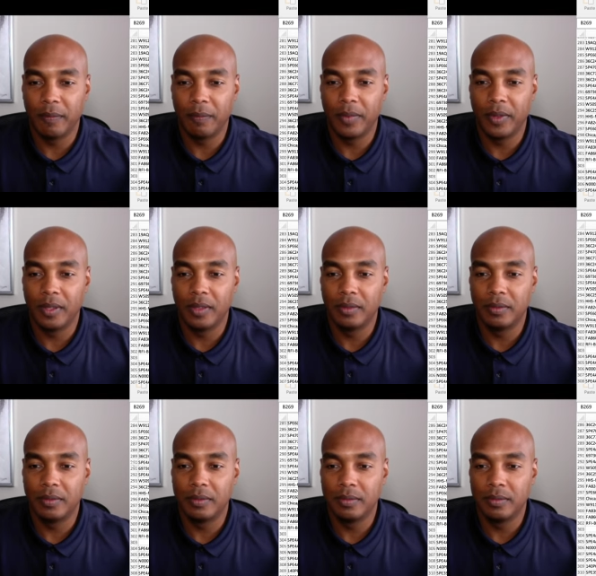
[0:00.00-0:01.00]

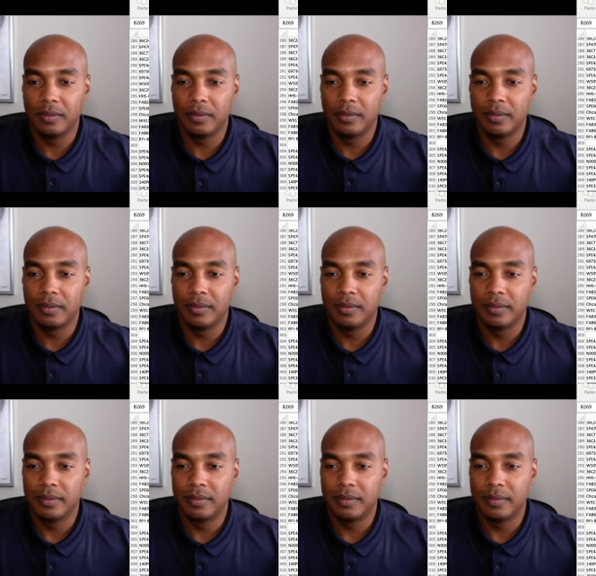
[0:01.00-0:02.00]

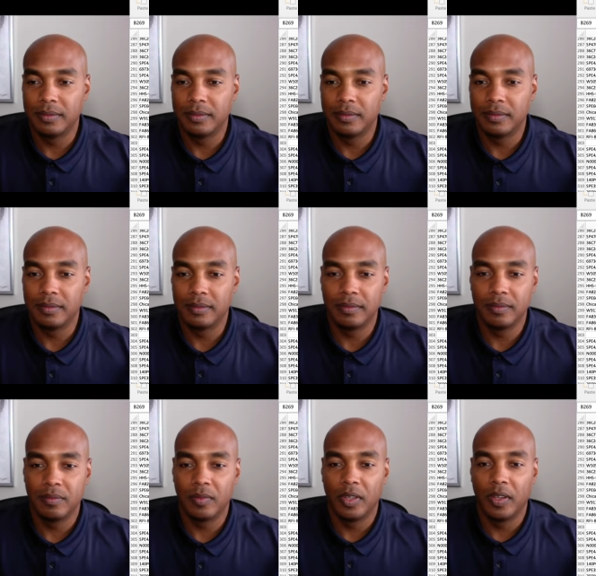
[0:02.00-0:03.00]

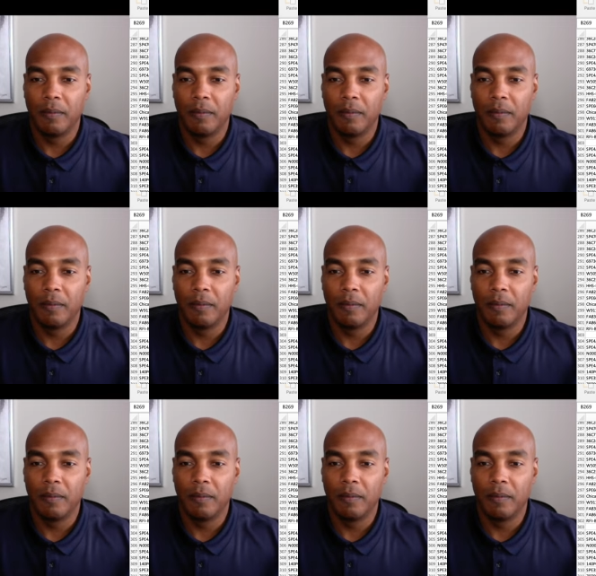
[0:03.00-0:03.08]
(no one is talking)